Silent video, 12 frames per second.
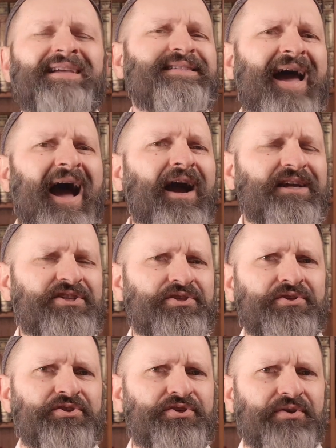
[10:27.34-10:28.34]
His
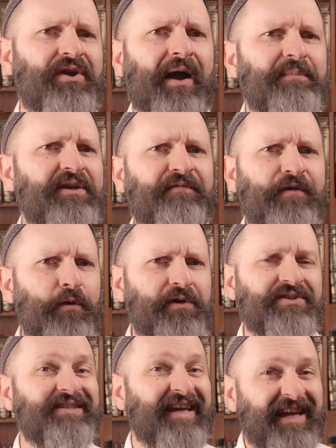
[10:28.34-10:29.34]
actions should not be
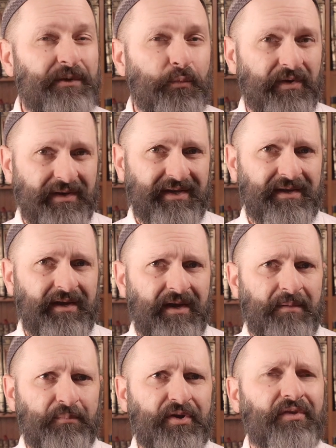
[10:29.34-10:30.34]
focused inwardly,
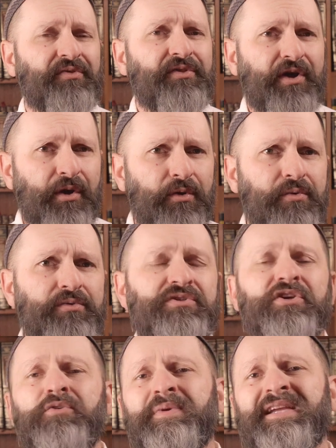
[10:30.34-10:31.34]
but on
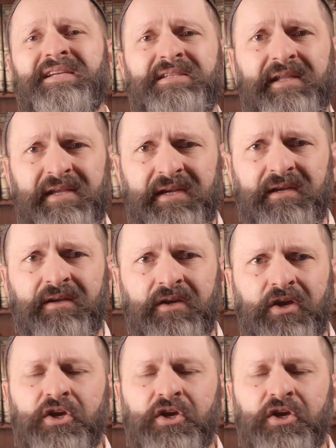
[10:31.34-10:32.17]
those whom he is leading.